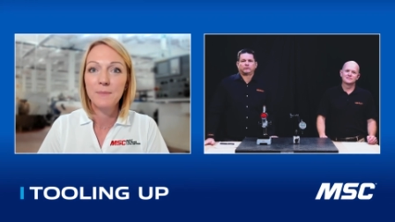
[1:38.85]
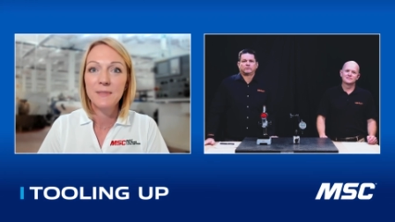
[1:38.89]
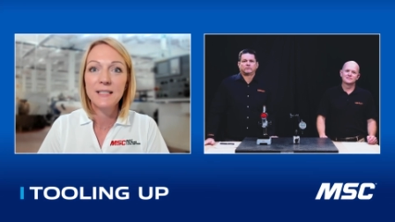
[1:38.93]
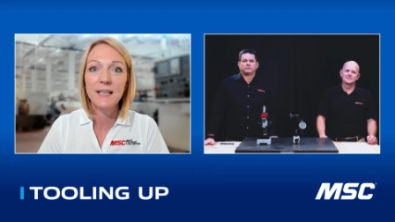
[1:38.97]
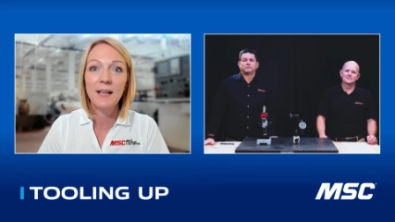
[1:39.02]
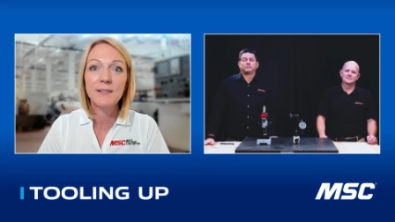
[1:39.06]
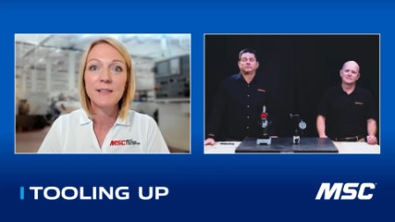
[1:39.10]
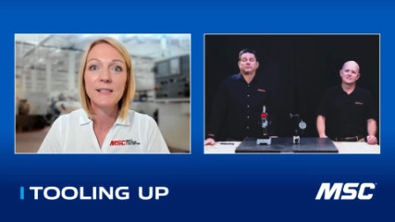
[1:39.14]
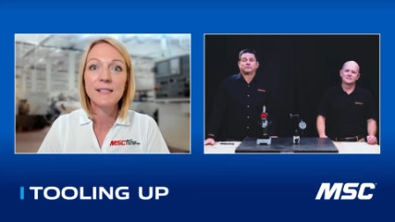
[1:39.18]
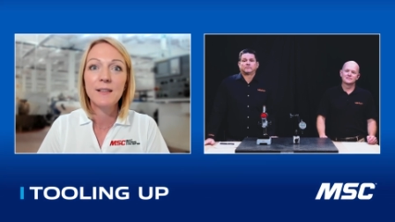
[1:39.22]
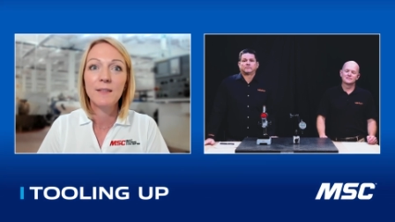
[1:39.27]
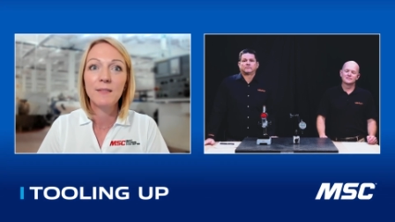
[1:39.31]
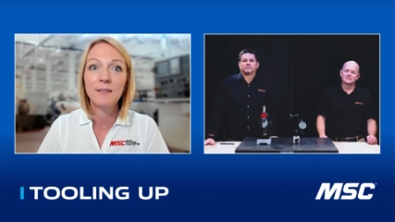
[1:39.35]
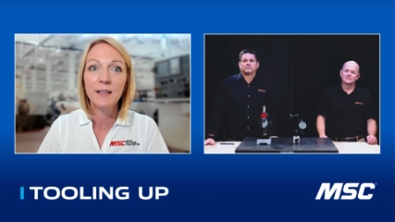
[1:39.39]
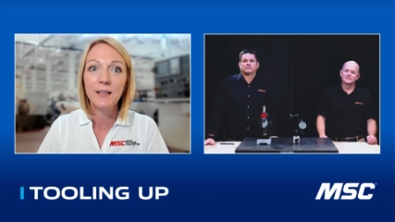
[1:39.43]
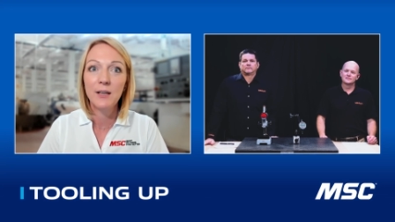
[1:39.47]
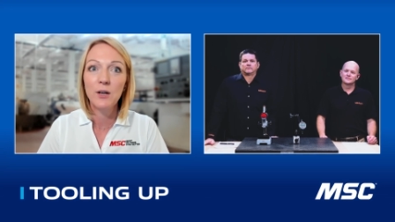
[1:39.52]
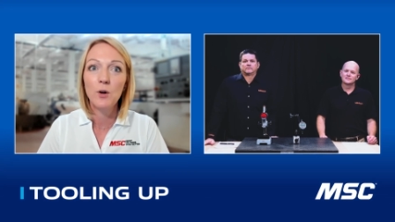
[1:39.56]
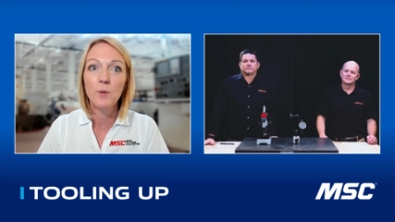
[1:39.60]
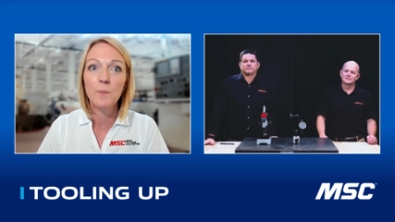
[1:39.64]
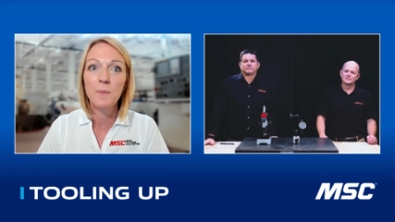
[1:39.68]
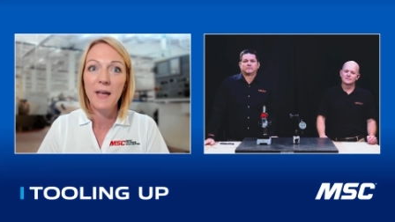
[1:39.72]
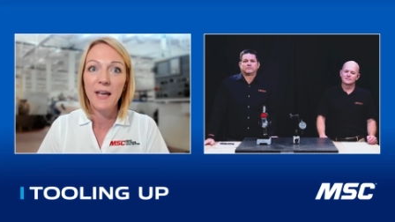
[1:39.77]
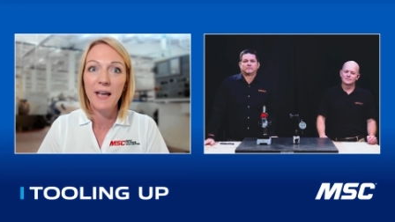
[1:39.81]
tell us a
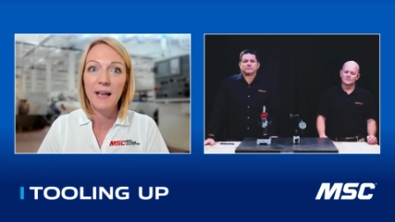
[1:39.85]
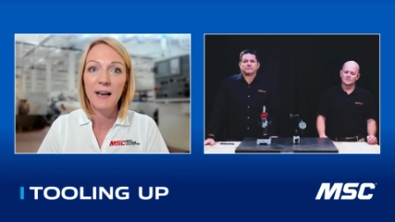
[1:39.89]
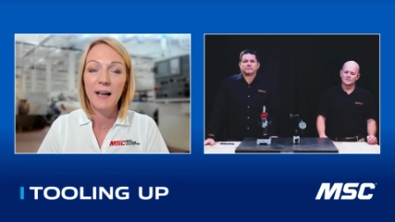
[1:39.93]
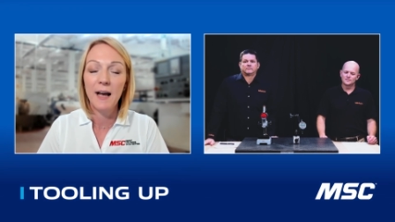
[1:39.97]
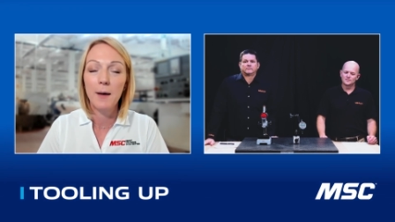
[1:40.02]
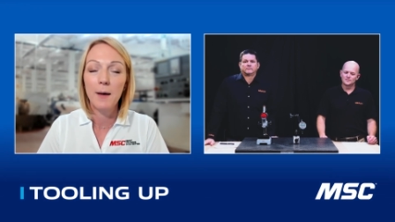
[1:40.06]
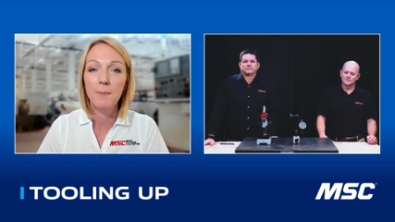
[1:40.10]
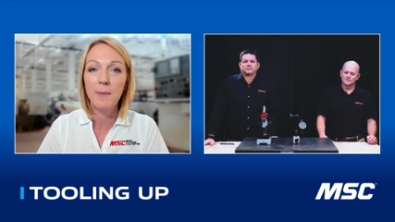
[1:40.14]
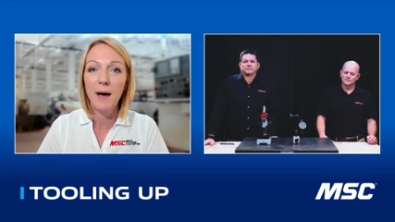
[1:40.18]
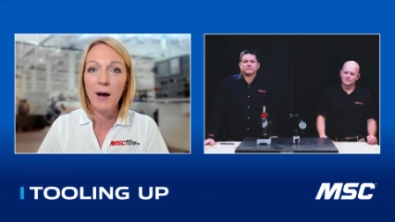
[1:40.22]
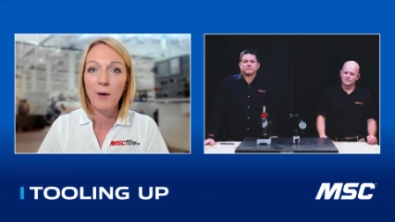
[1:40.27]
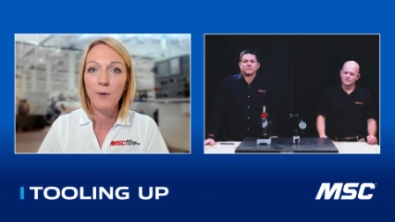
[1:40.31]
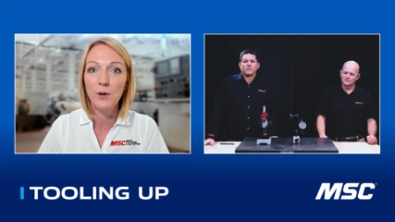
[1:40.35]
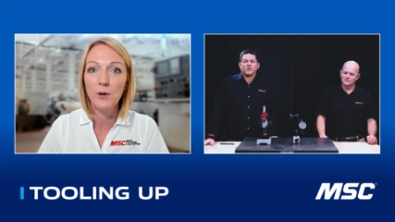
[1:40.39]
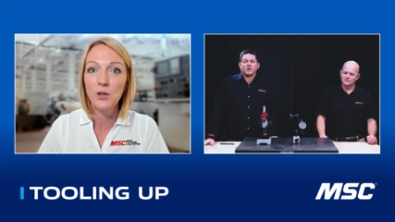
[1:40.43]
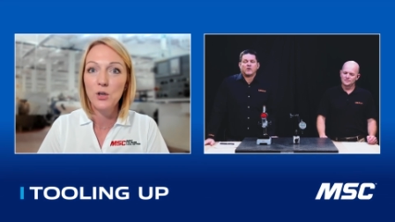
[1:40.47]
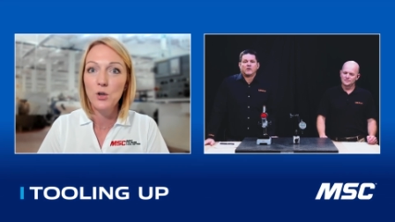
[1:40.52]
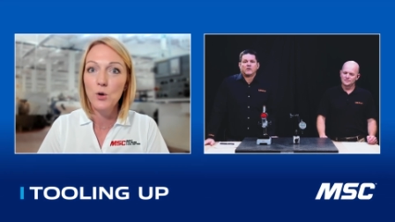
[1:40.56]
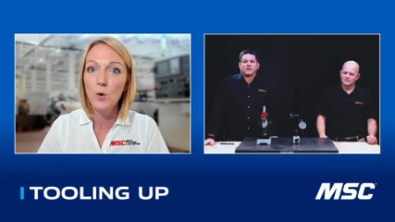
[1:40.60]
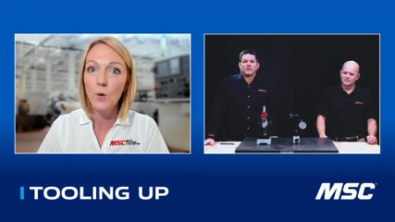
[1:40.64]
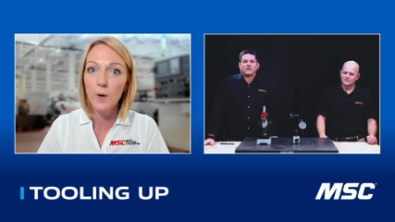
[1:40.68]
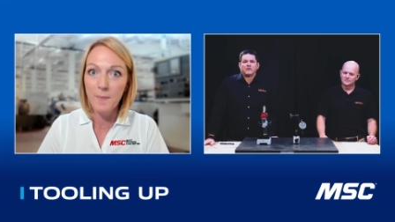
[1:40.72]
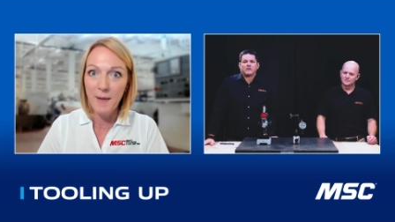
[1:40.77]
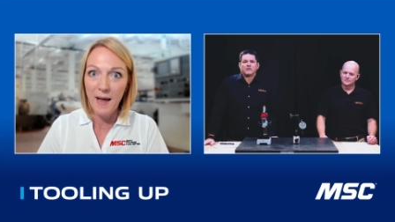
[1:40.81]
little bit about
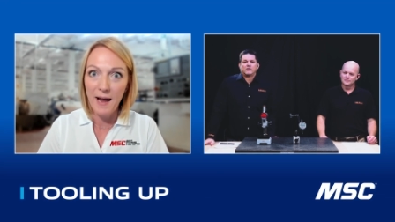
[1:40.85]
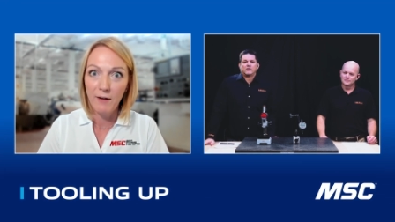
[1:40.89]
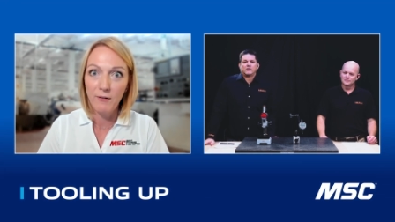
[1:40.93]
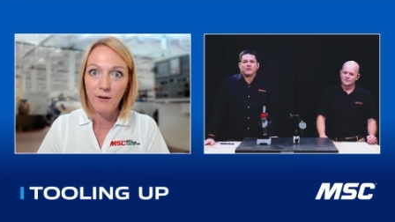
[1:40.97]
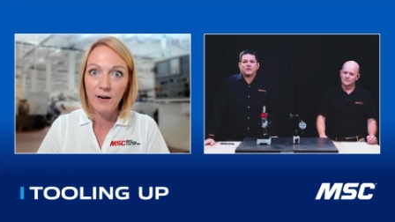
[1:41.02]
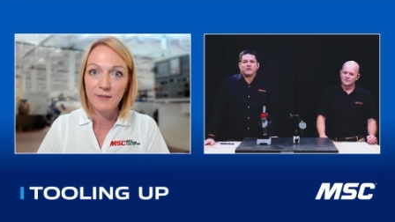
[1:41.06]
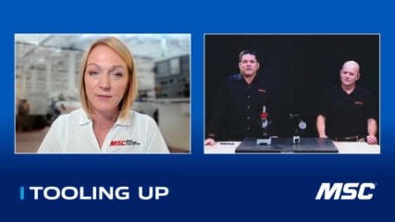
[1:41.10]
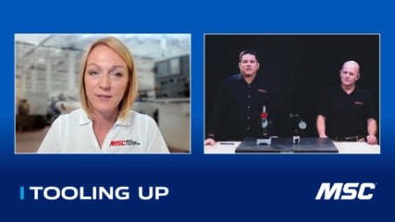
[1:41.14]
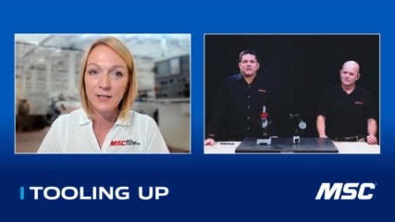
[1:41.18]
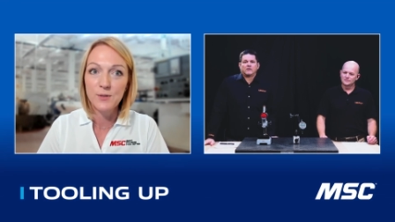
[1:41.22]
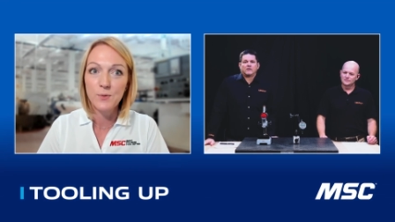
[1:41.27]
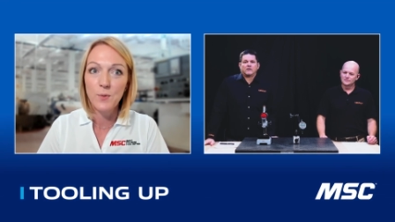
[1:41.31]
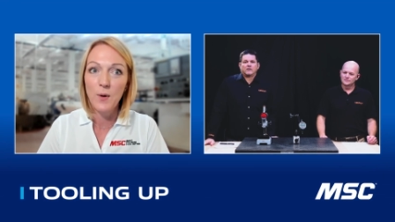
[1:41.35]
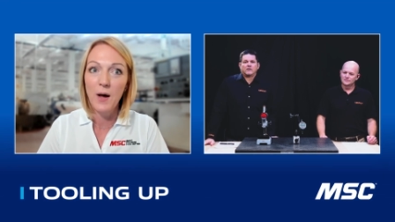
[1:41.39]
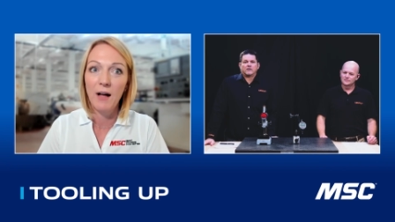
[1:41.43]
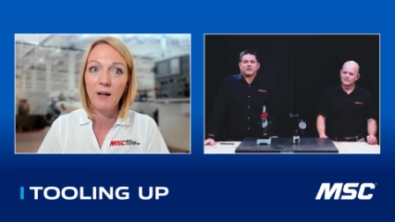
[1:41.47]
your background as